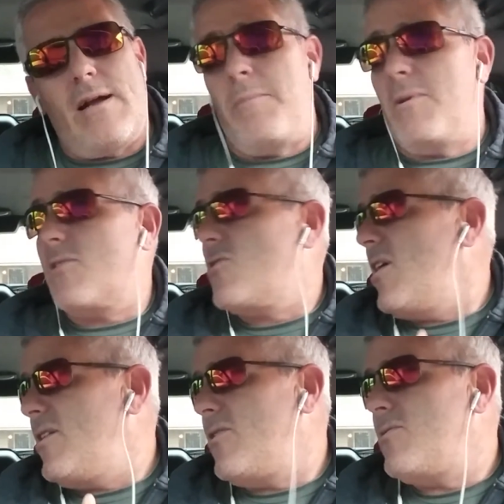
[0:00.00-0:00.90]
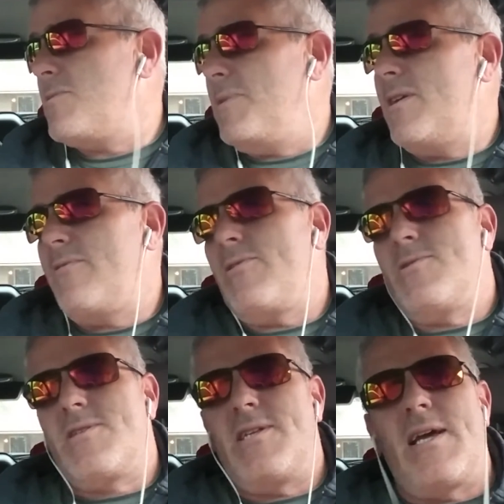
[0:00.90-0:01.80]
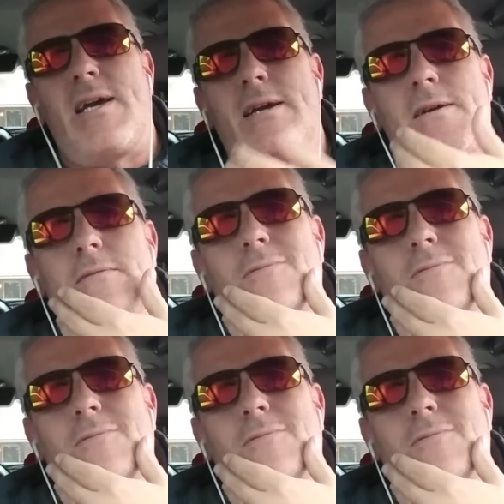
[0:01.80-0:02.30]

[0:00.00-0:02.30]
I'm gonna try to do some interviews today,